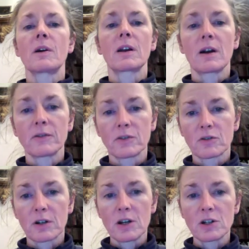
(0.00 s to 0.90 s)
osmotic
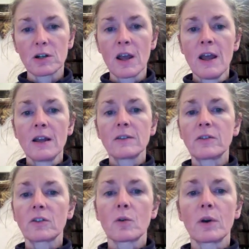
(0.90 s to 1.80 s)
concentration,
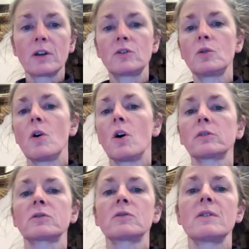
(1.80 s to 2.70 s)
this is going to
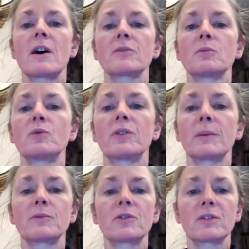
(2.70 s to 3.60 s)
alter the
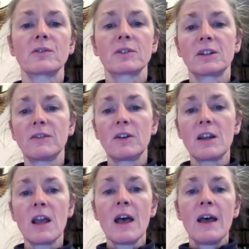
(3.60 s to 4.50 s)
osmoreceptor
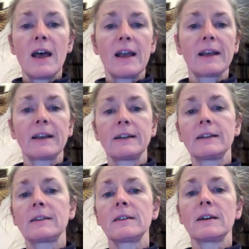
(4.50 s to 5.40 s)
sensitivity.
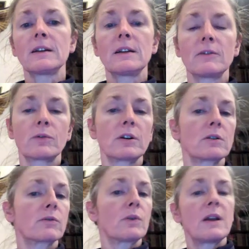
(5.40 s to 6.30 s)
And then if
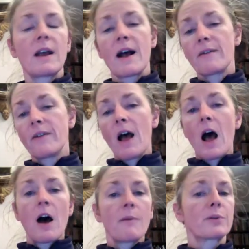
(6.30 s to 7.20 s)
we have
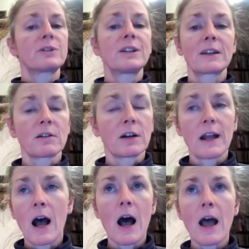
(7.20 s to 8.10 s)
particularly
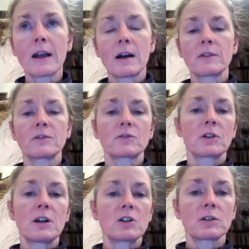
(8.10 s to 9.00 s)
high
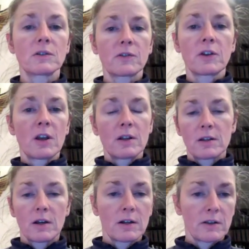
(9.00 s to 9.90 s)
concentrations,
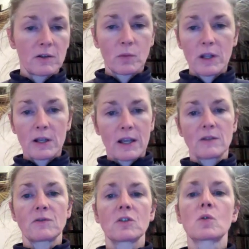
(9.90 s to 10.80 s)
then we
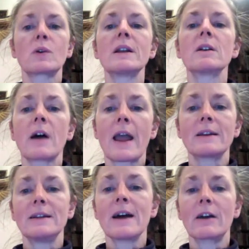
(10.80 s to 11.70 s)
can secrete
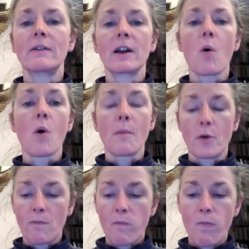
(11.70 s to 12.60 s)
antidiuretic
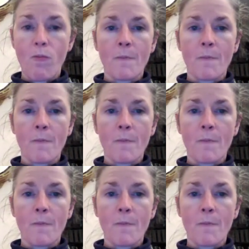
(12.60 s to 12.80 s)
hormone.